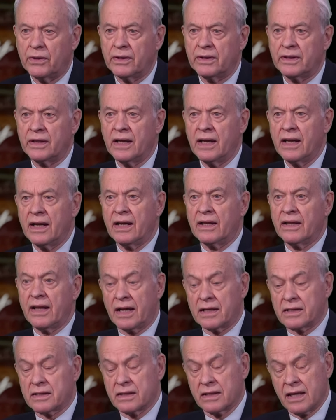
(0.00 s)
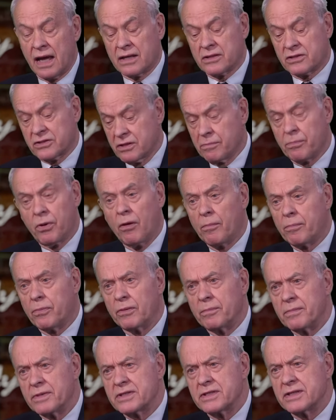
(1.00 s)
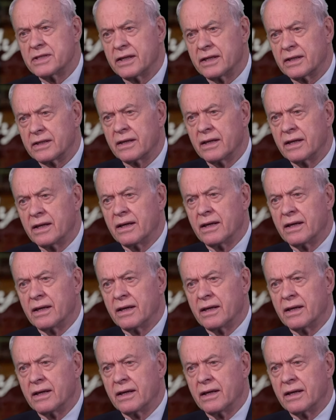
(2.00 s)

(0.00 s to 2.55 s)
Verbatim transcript: Yes. And that's the problem, isn't yeah. it?